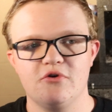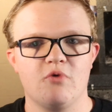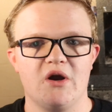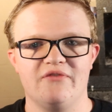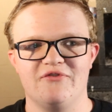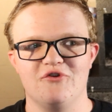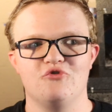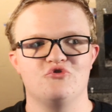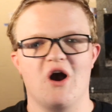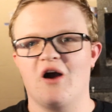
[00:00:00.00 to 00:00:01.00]
there are quite a
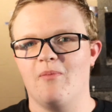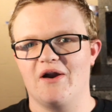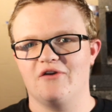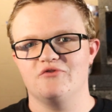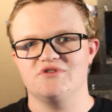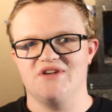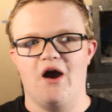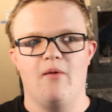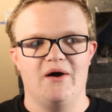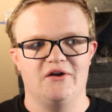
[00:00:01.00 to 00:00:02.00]
few: croc monitors,
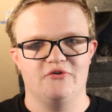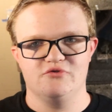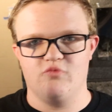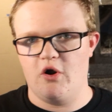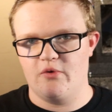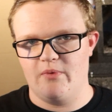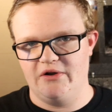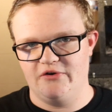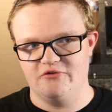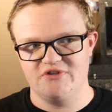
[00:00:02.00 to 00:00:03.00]
owl monitors, water
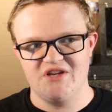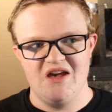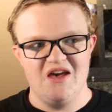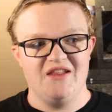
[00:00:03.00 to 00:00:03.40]
monitors.